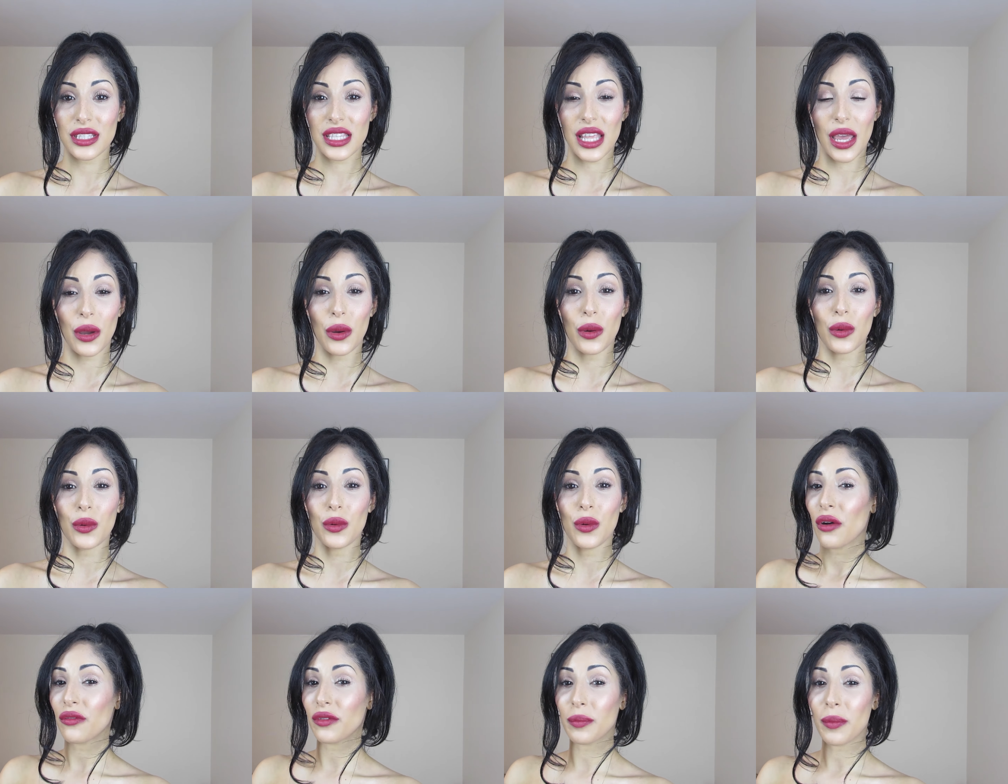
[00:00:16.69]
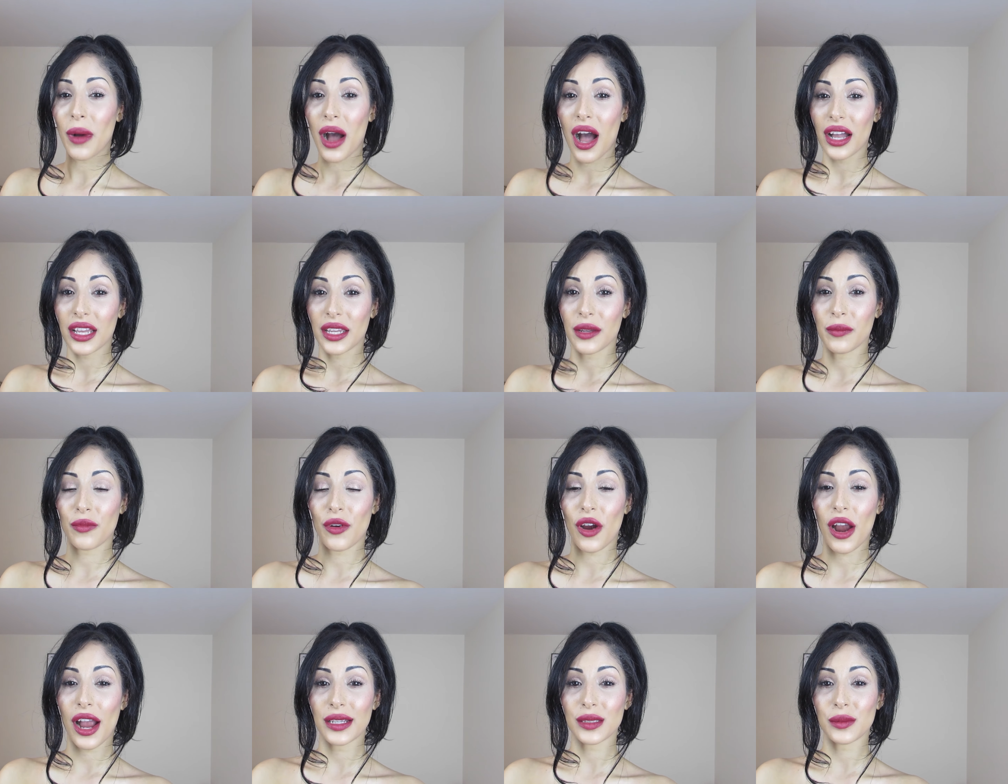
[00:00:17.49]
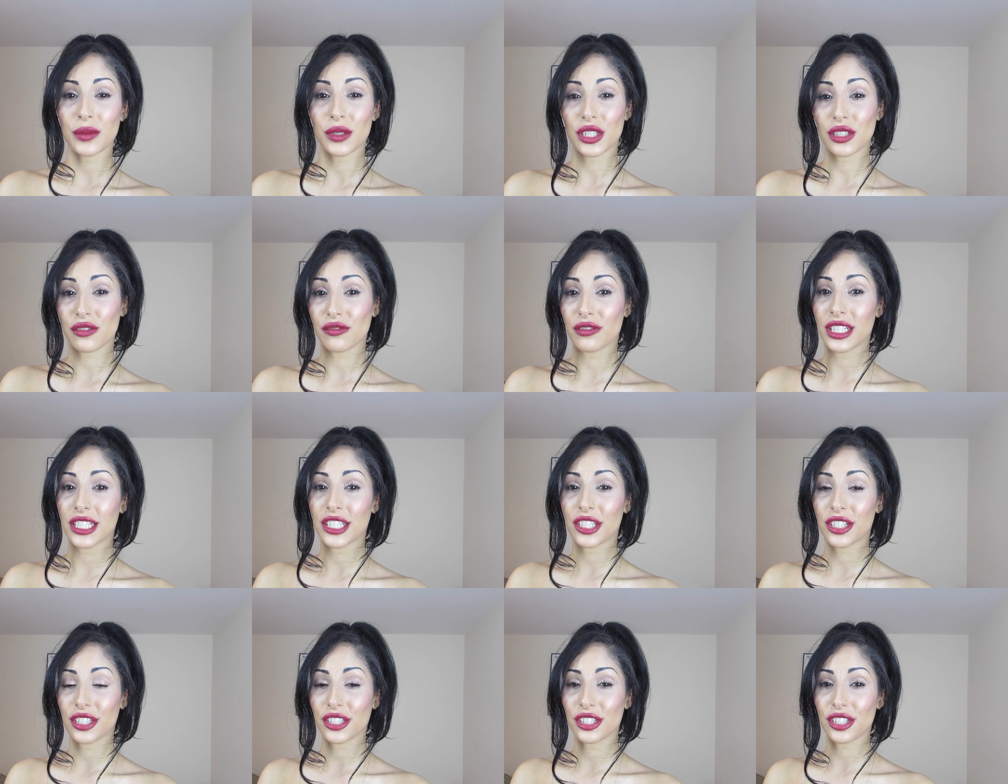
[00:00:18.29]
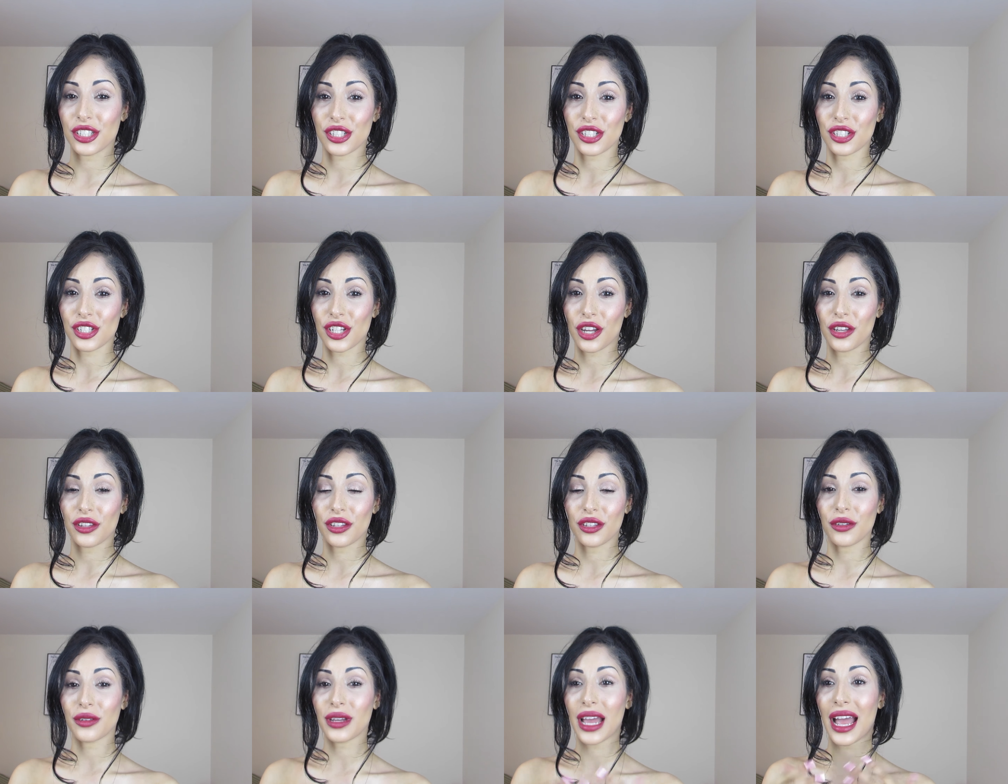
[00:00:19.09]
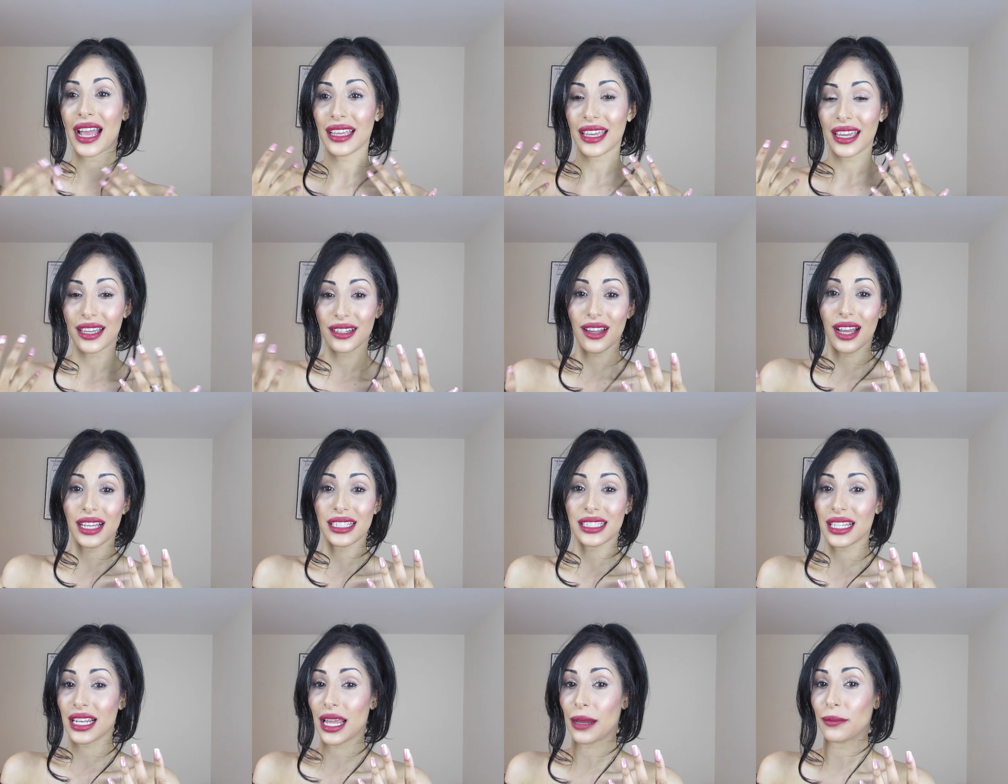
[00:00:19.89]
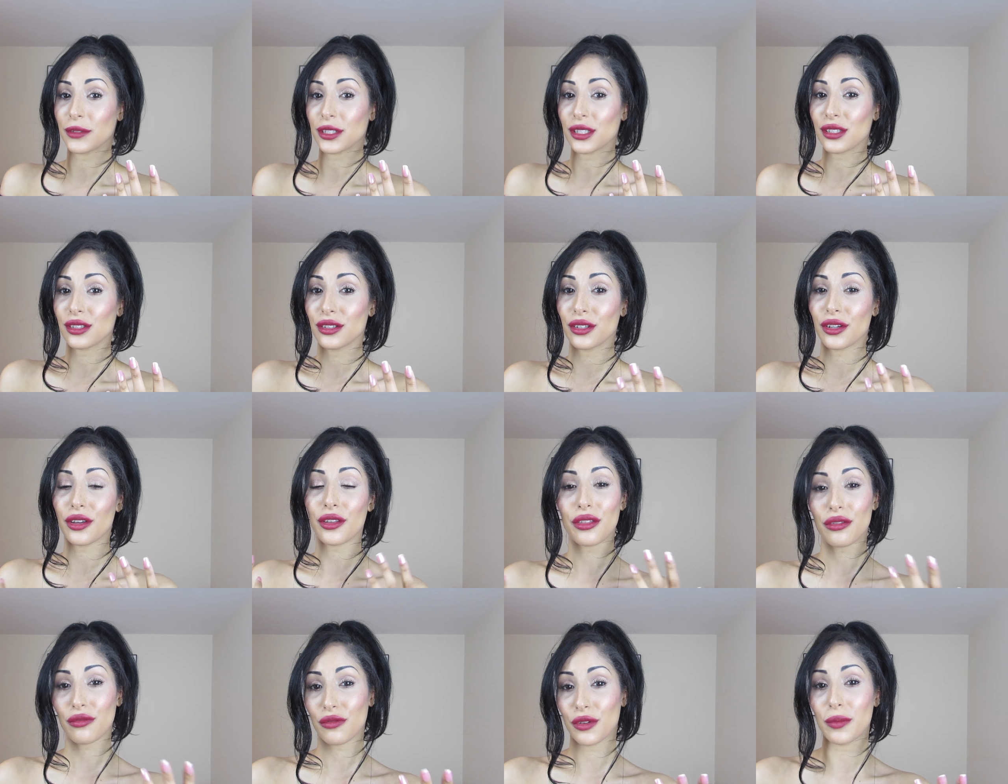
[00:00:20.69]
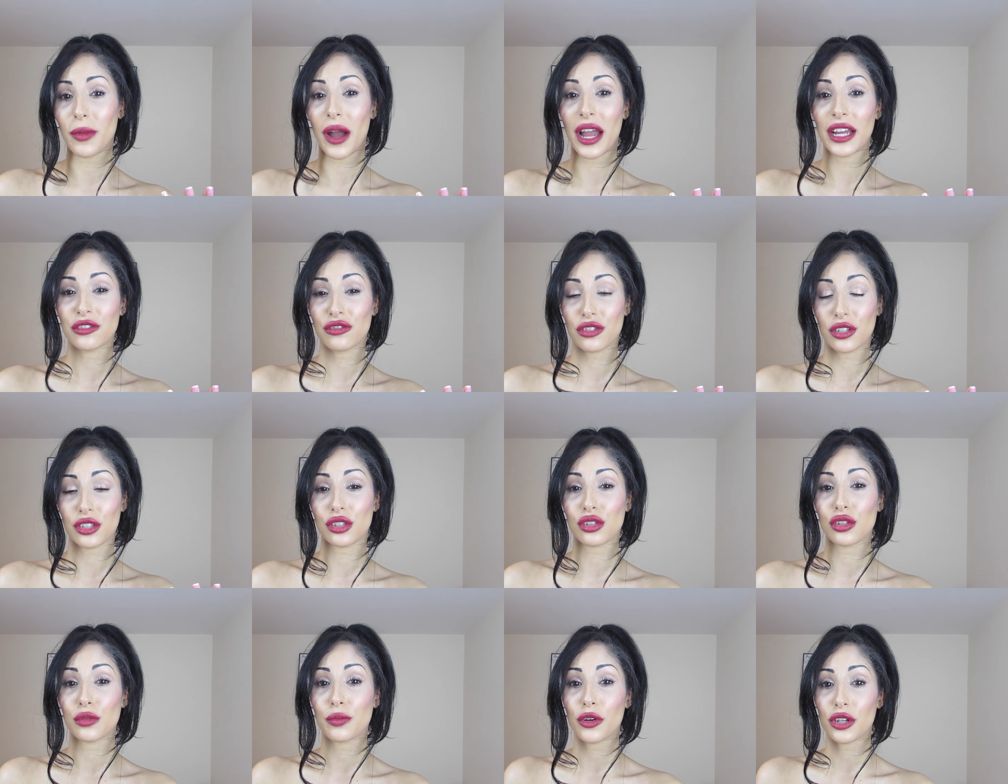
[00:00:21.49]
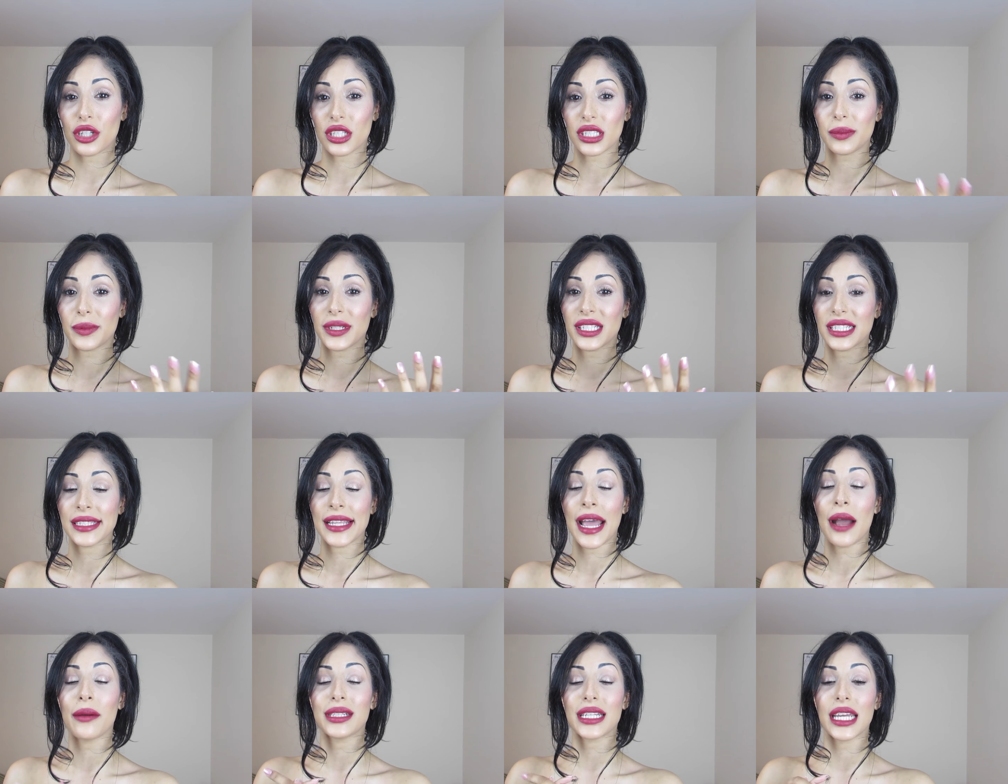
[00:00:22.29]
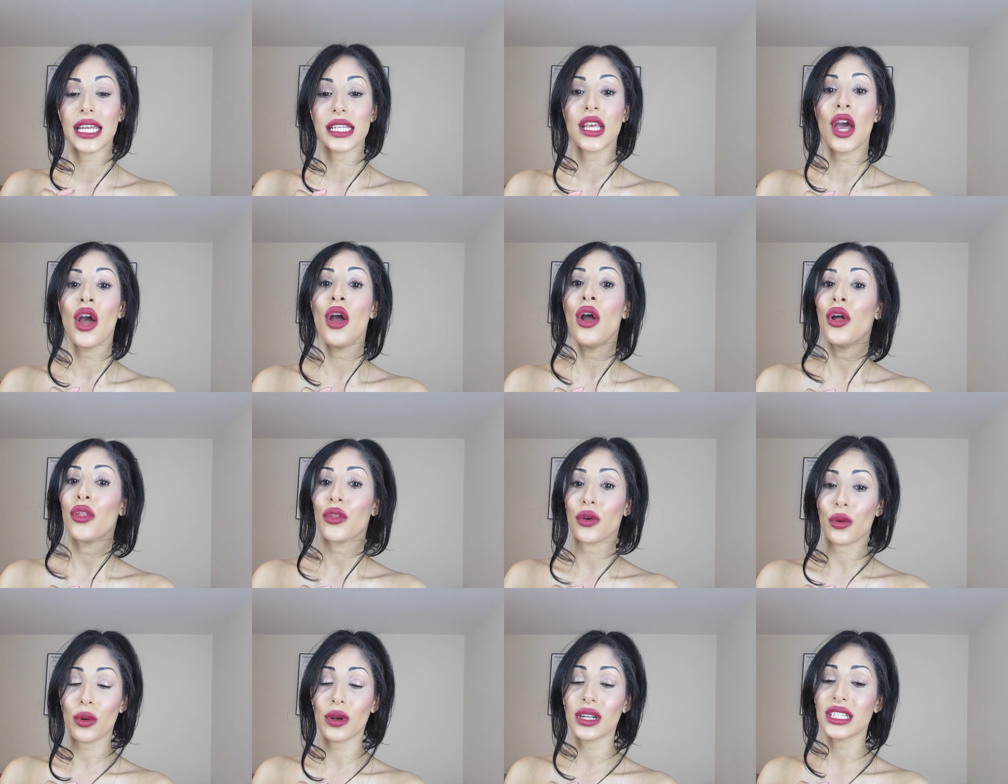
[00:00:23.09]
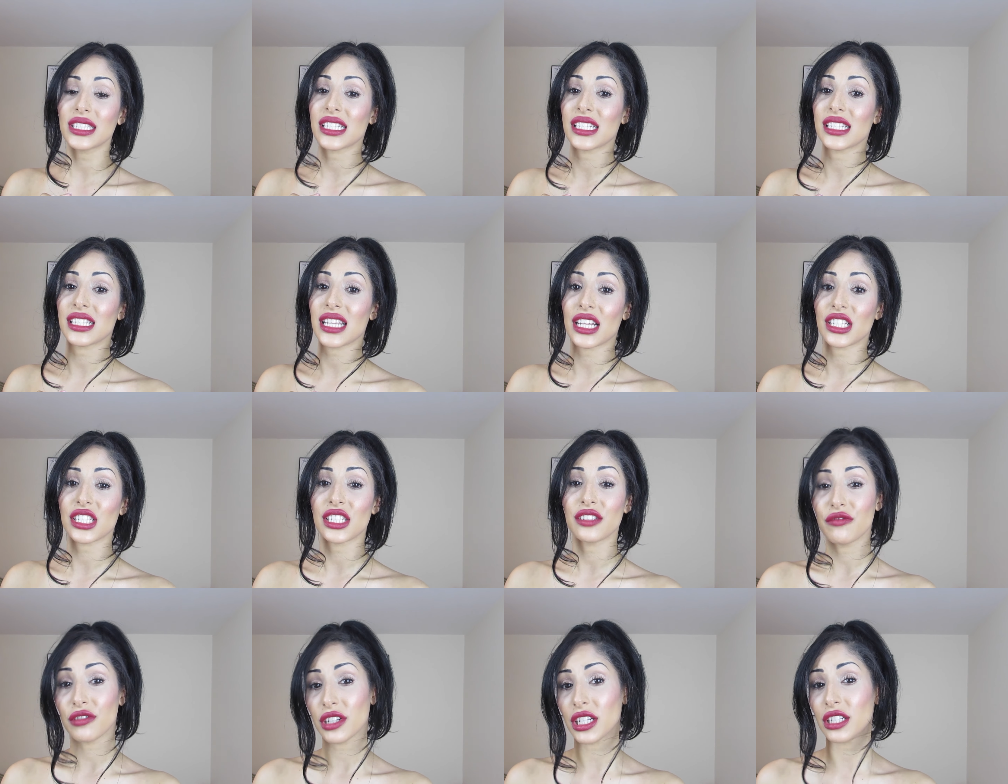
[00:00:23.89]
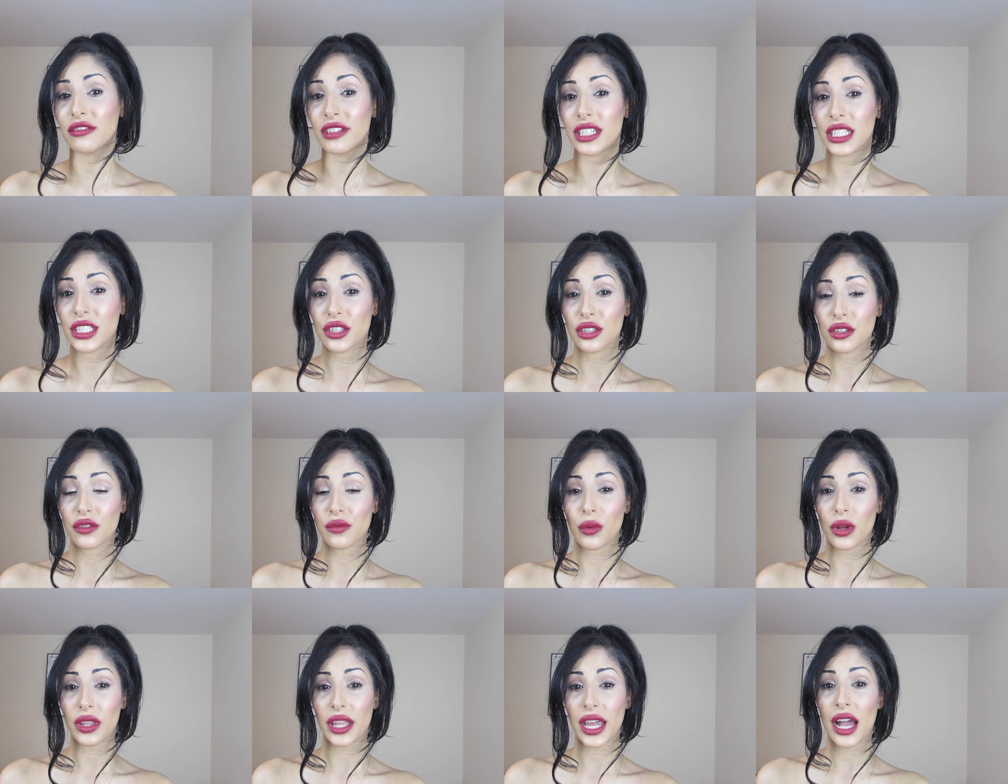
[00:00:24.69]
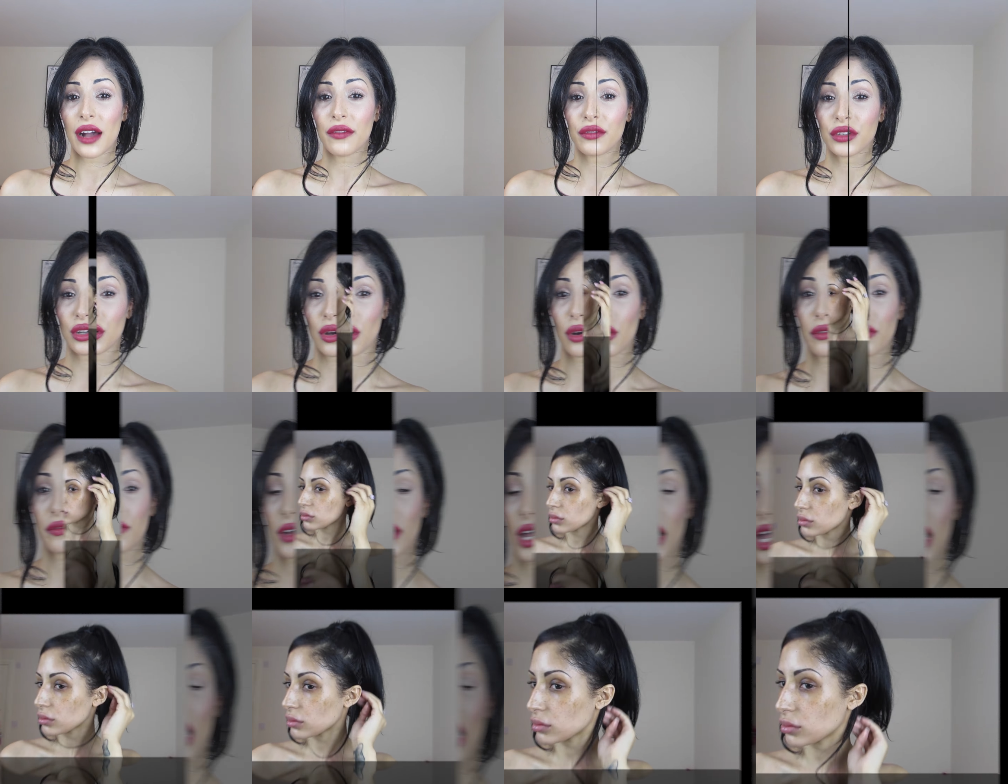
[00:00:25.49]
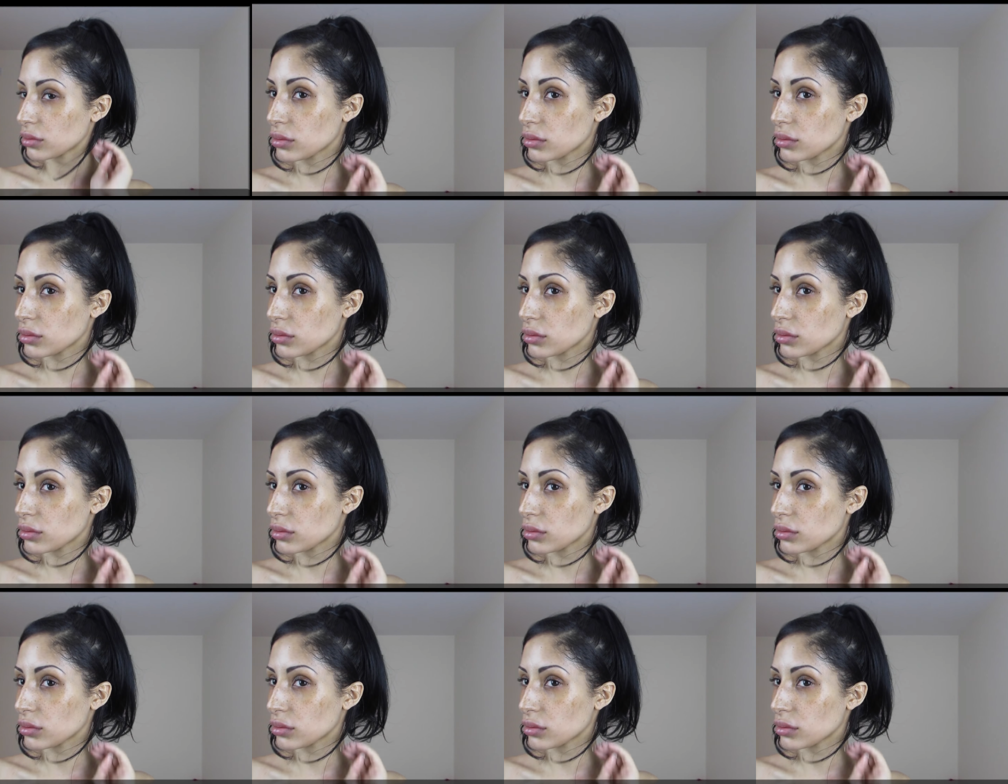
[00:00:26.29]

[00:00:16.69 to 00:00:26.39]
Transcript: They're all of a bargain price, which is really good, just to show that you can get a nice glamorous look through buying drugstore products, because nowadays the quality is actually really good of what they have on offer.